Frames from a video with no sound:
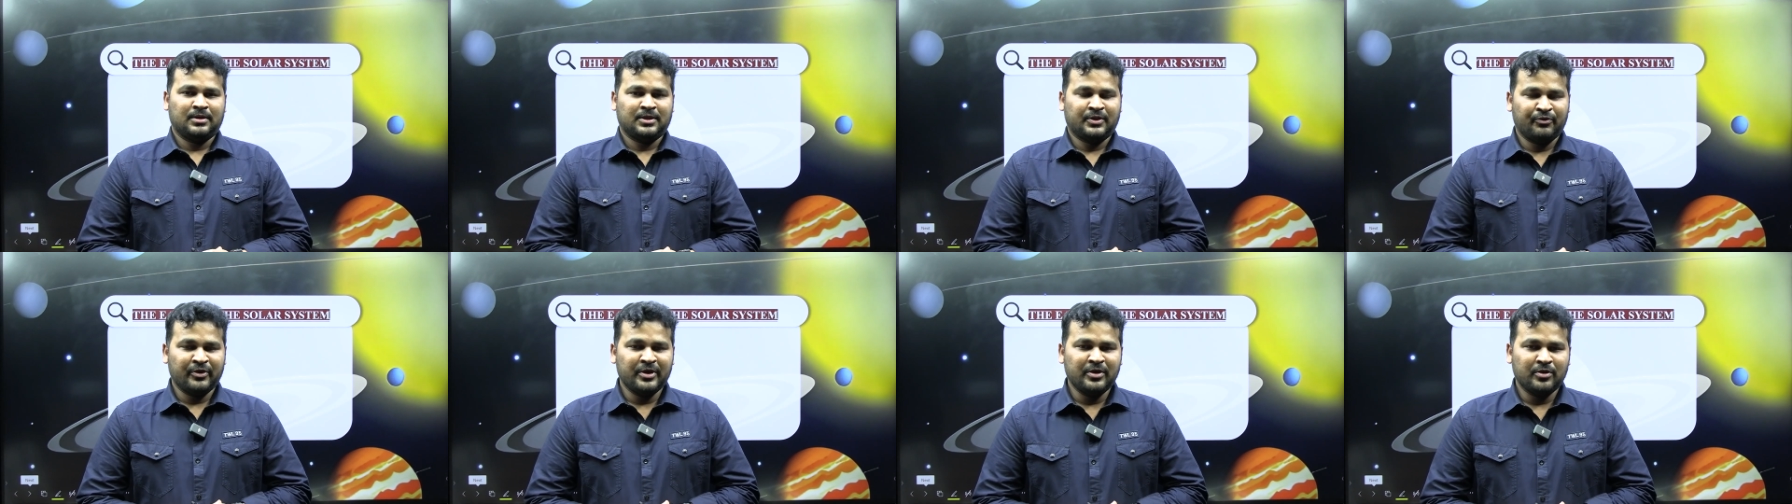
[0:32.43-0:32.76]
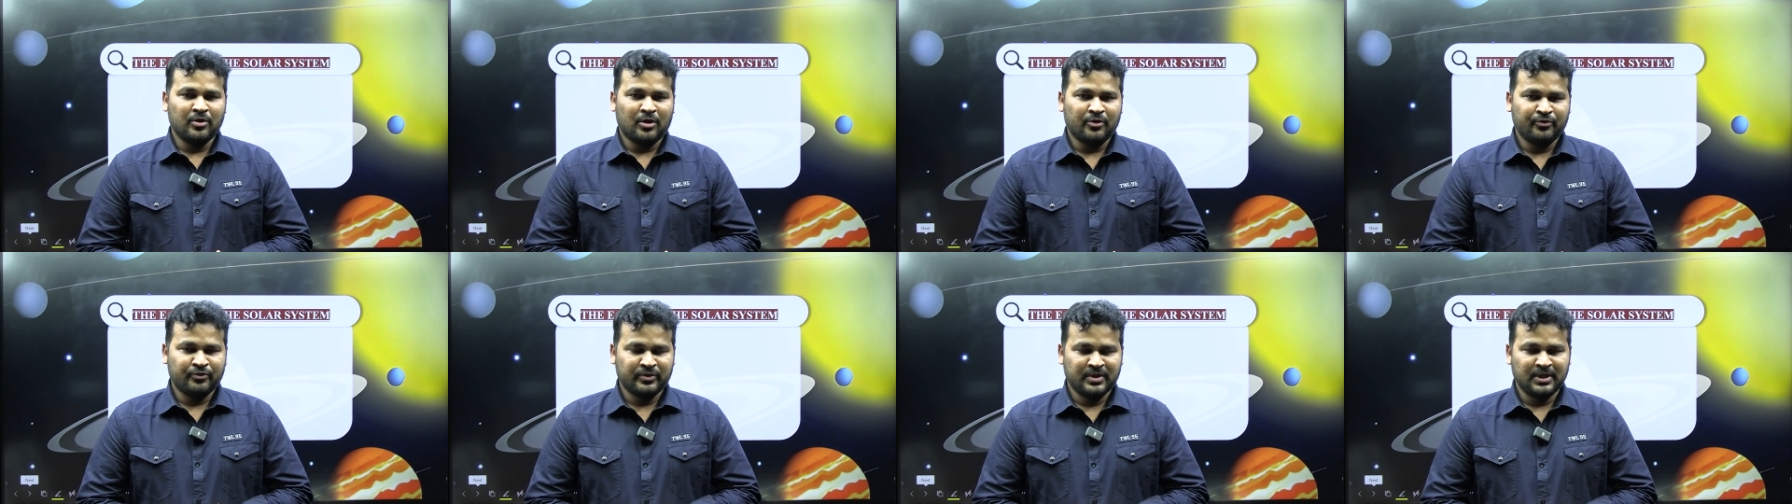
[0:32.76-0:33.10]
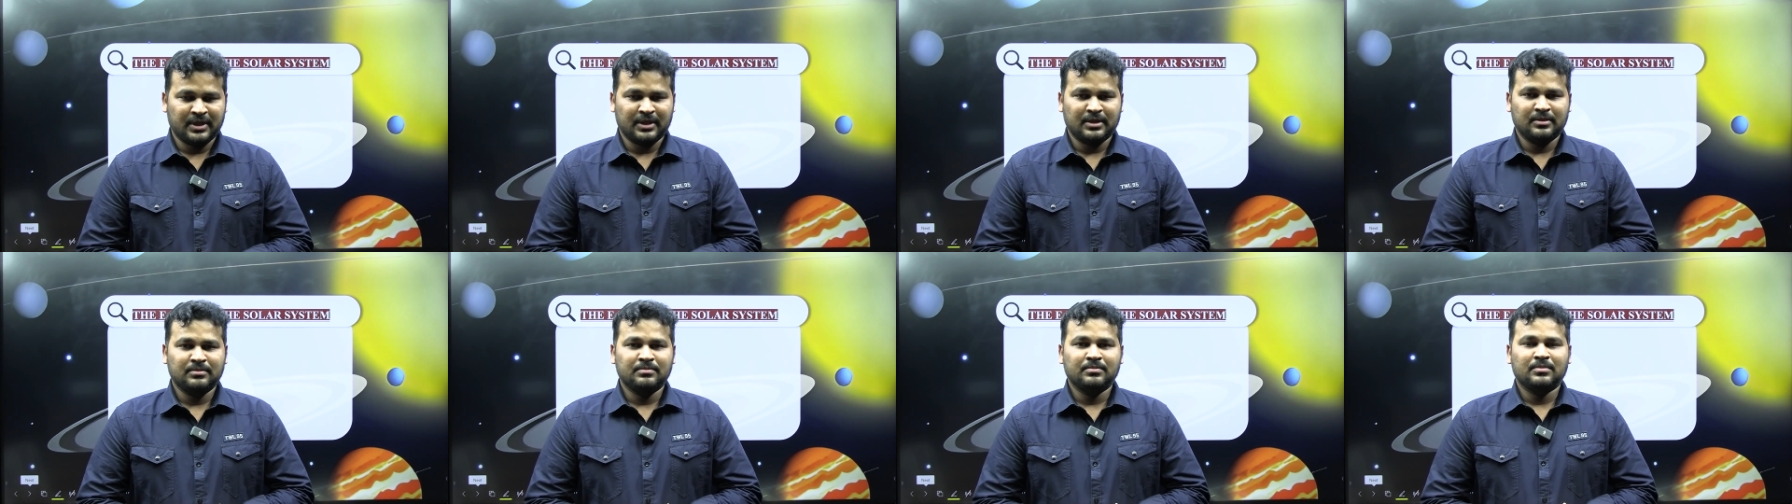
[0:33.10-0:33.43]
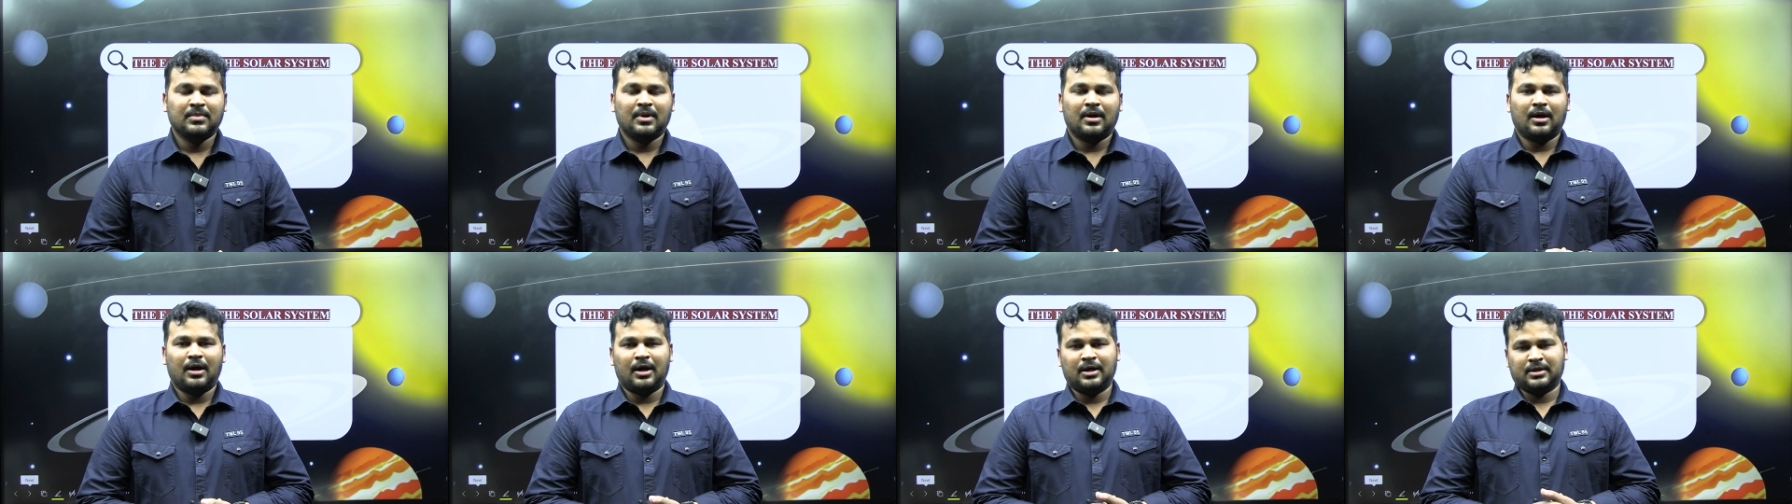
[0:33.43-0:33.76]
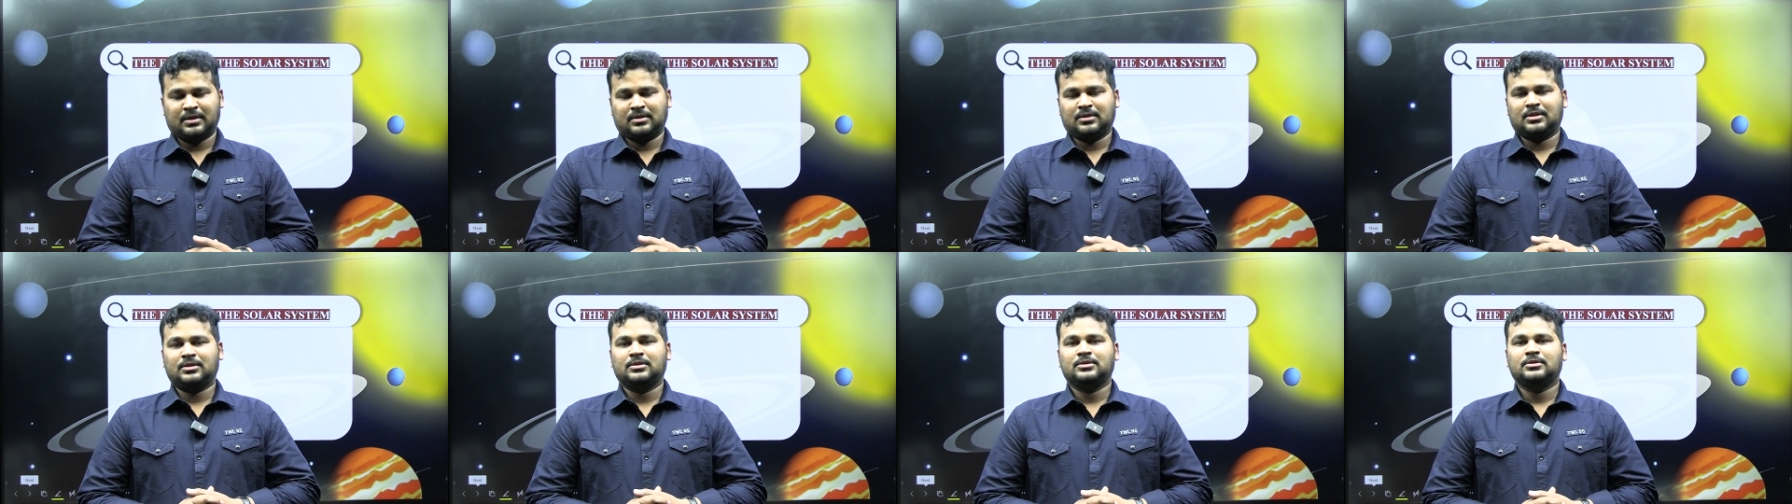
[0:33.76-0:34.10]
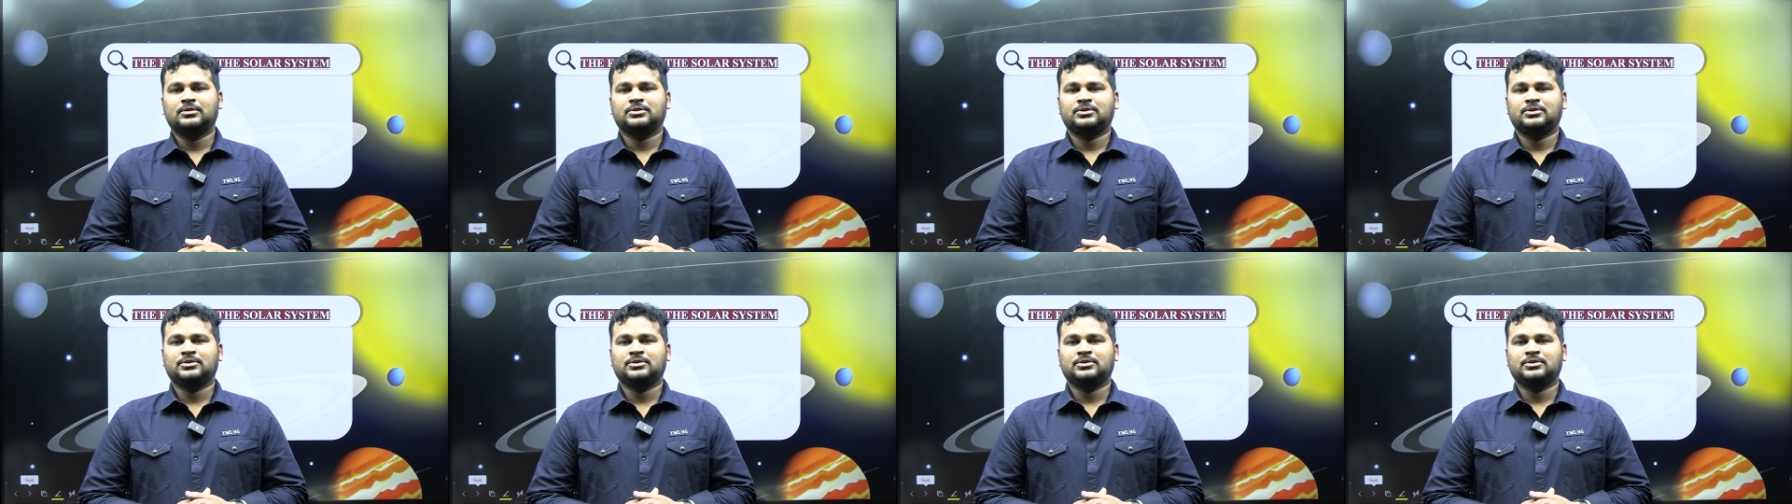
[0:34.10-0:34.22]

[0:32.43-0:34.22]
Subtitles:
twin of the Earth.